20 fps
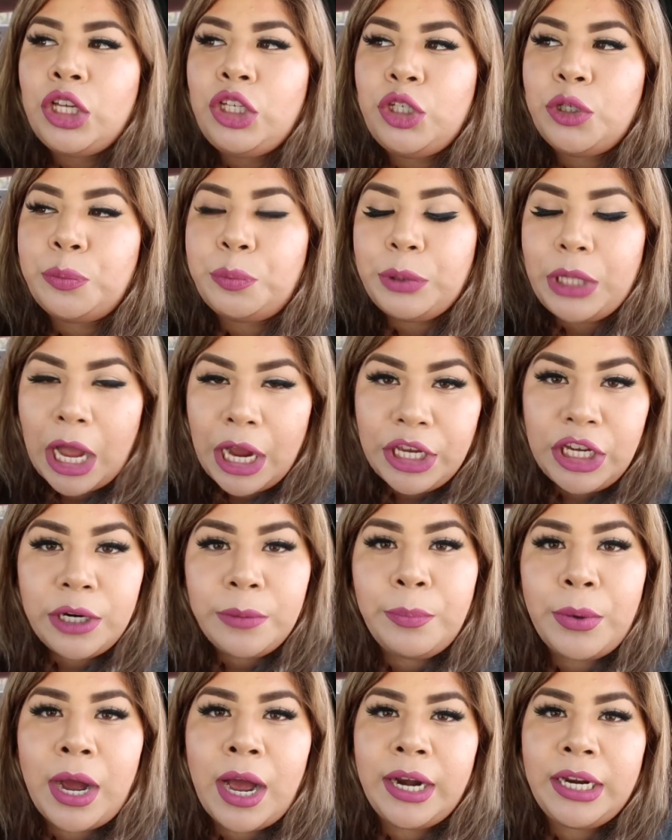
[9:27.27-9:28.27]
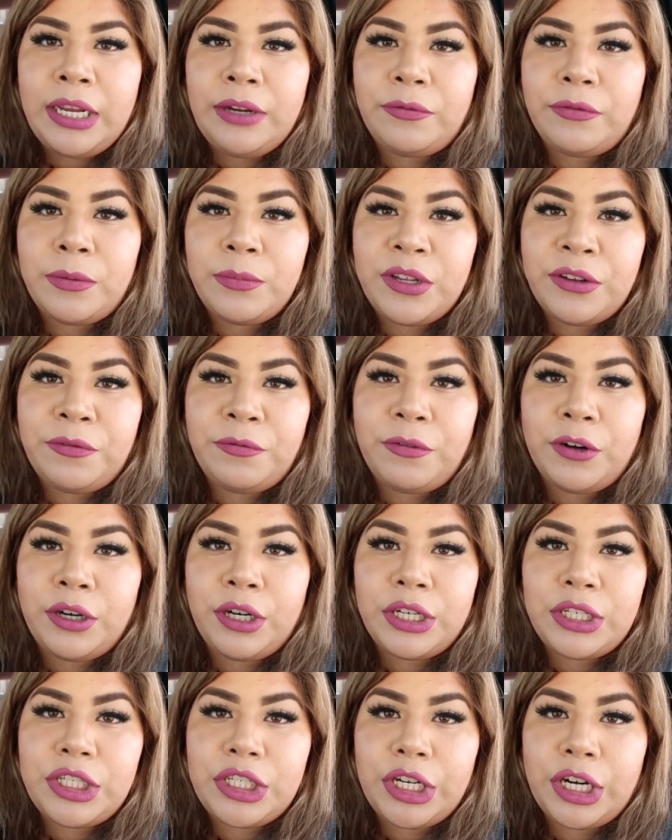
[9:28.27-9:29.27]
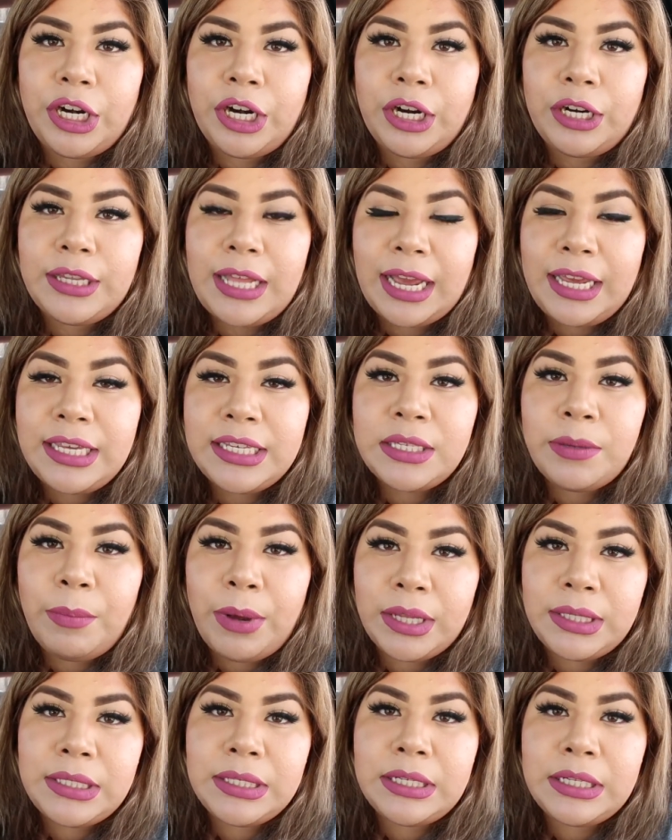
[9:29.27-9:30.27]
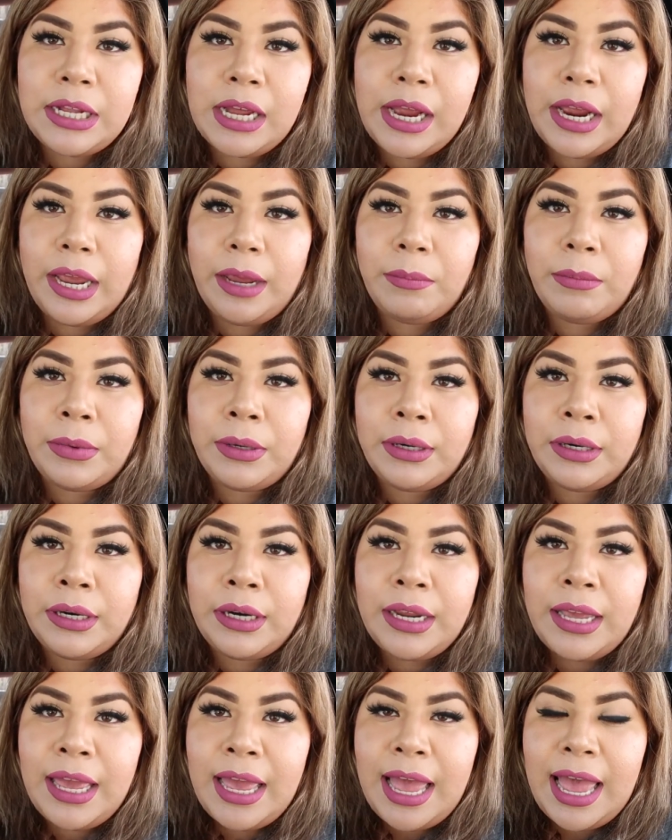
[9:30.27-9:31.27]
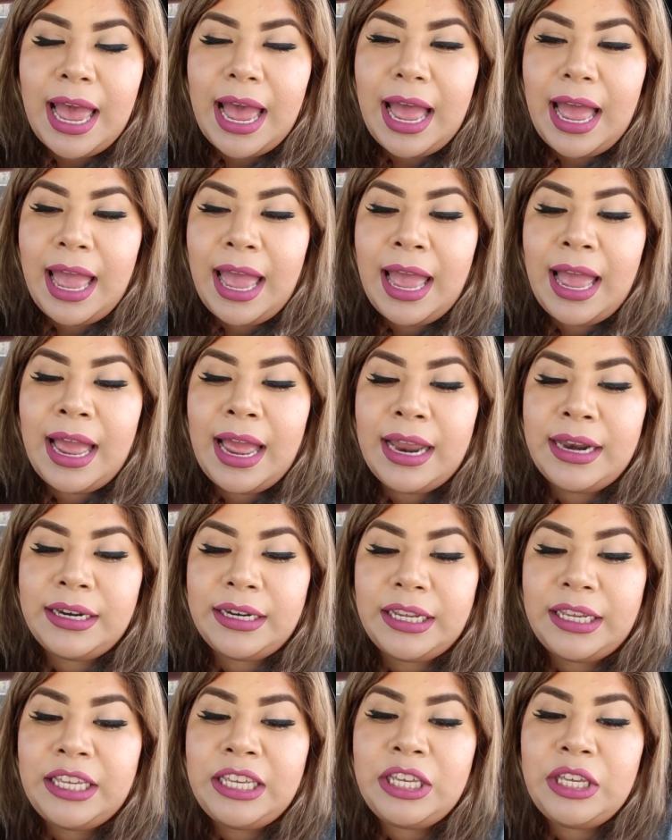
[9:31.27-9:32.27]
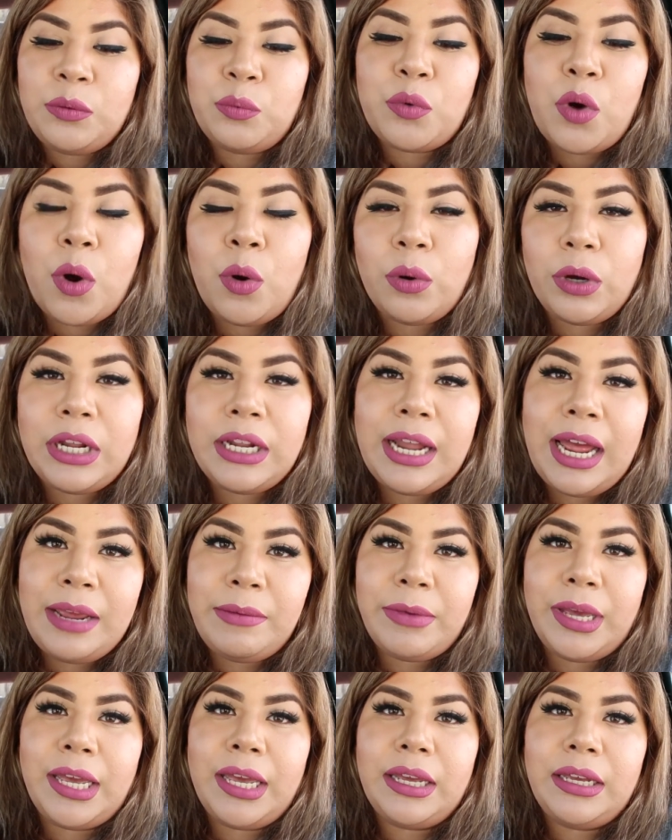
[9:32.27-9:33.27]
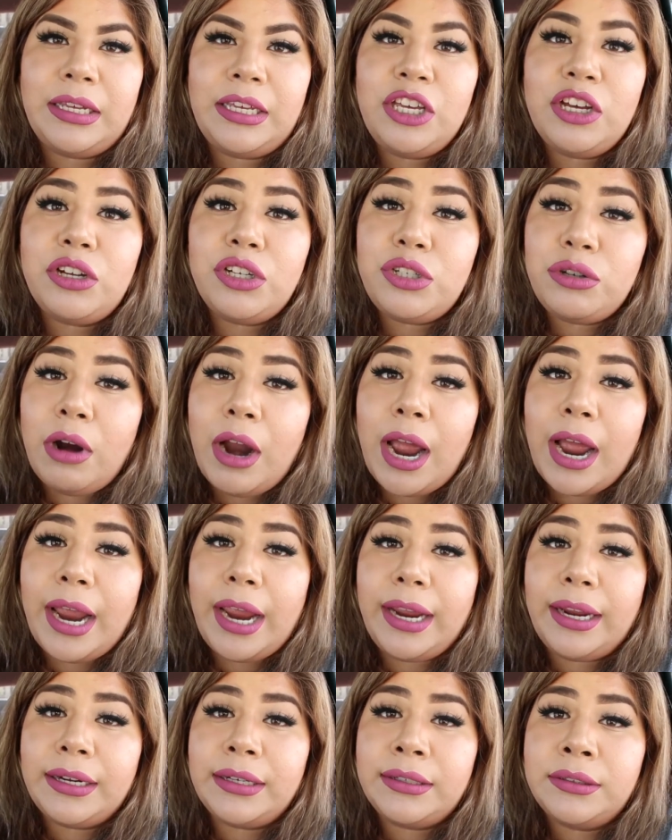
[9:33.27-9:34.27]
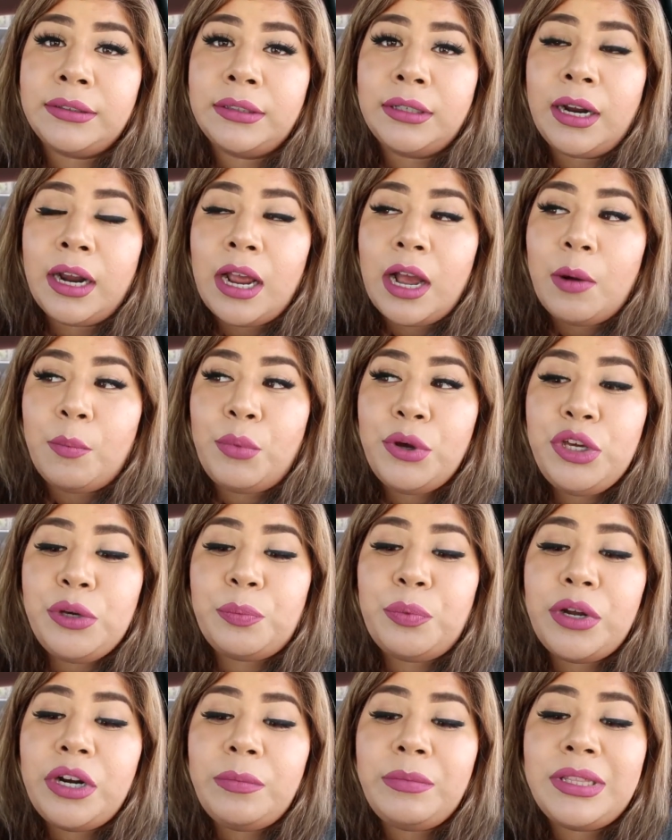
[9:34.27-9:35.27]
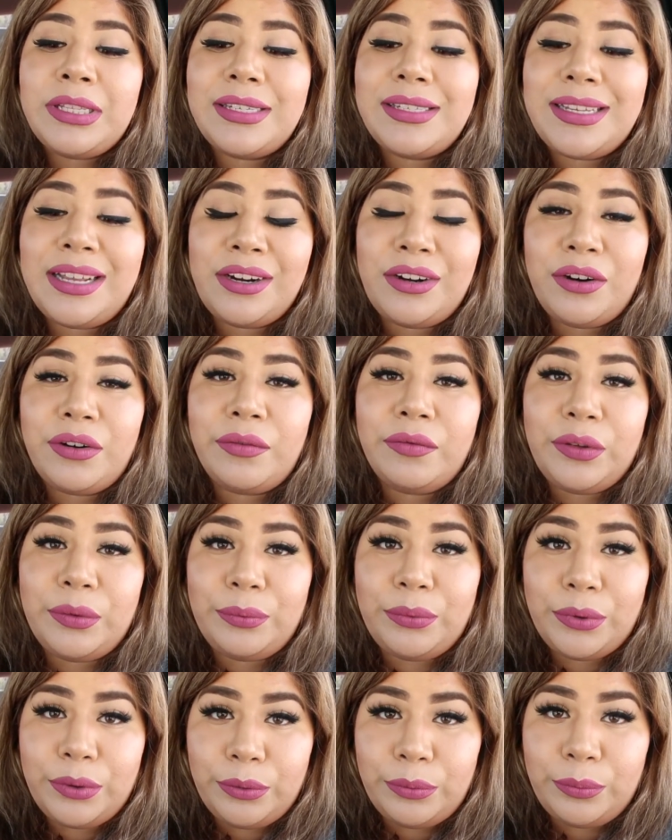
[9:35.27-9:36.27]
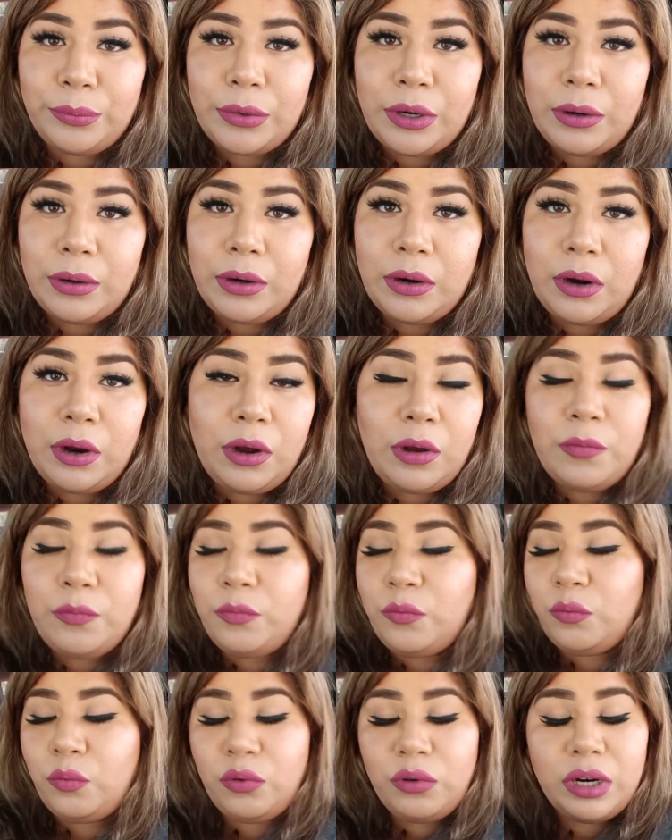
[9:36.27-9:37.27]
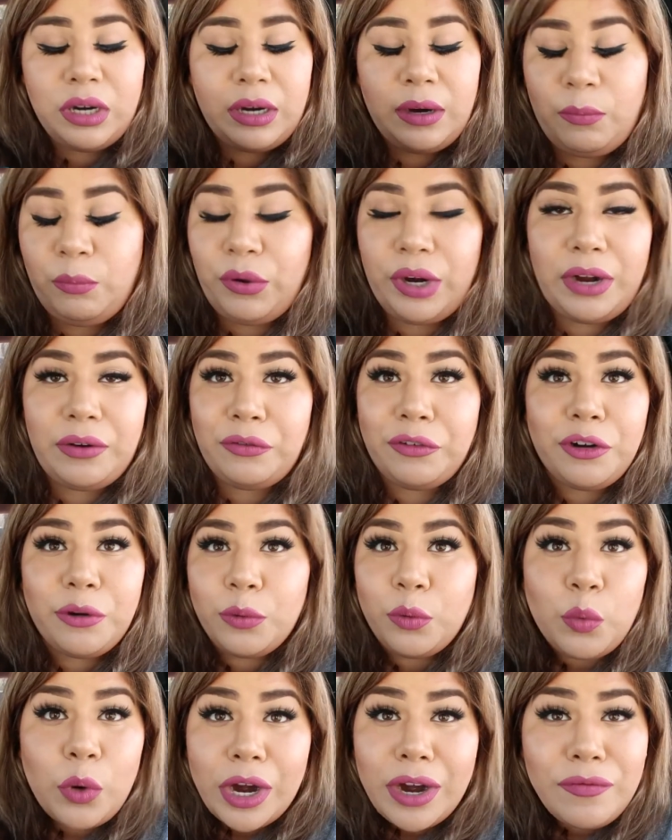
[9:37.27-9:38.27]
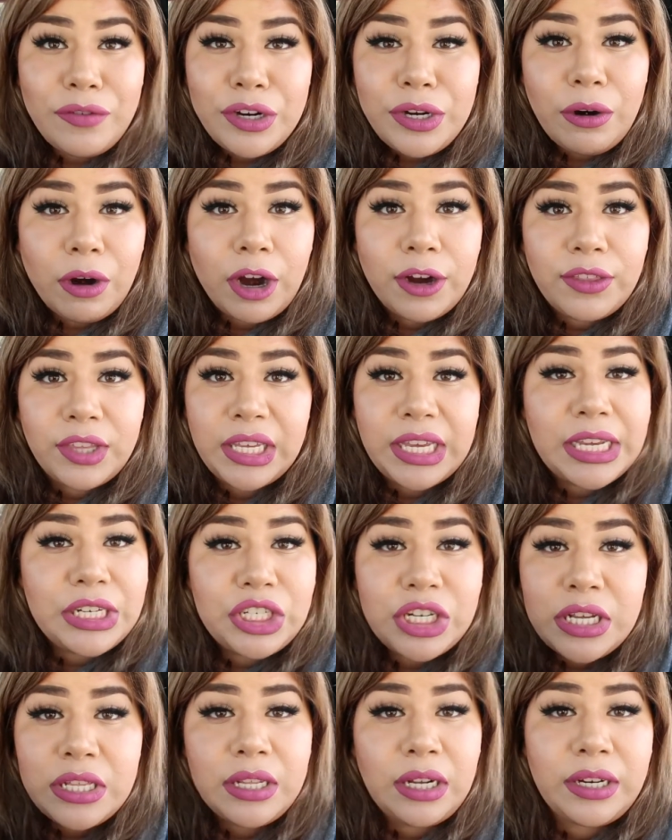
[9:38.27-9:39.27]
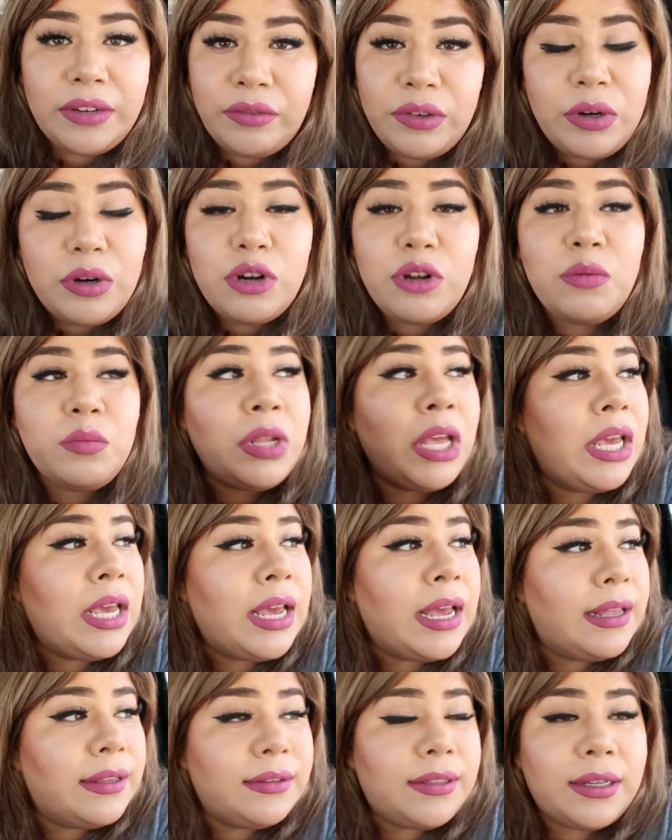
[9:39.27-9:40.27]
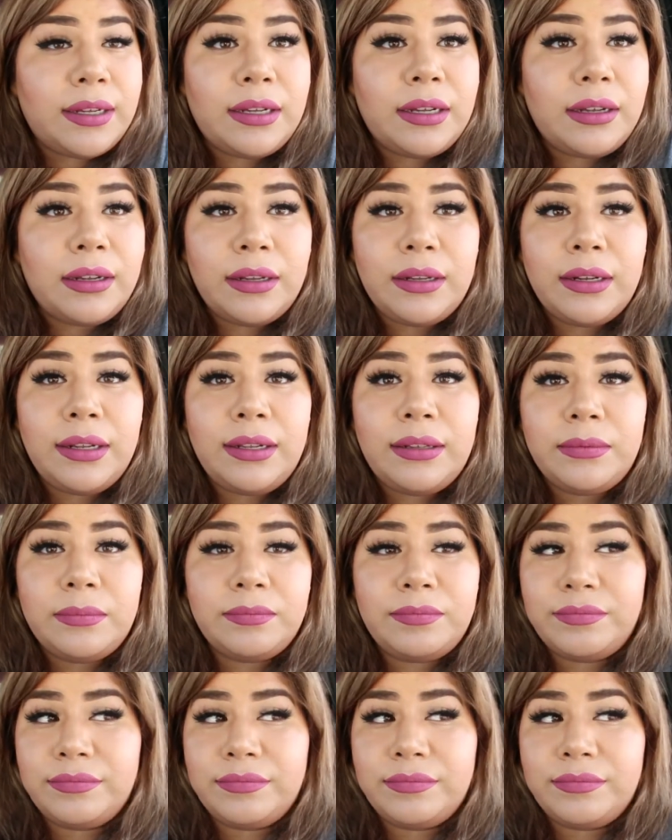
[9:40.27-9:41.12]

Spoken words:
You block your body from the furniture that he's about to climb, and he won't climb it. He'll try, but you put him in the center of the room, of whatever, wherever you are, the kitchen, the living room, the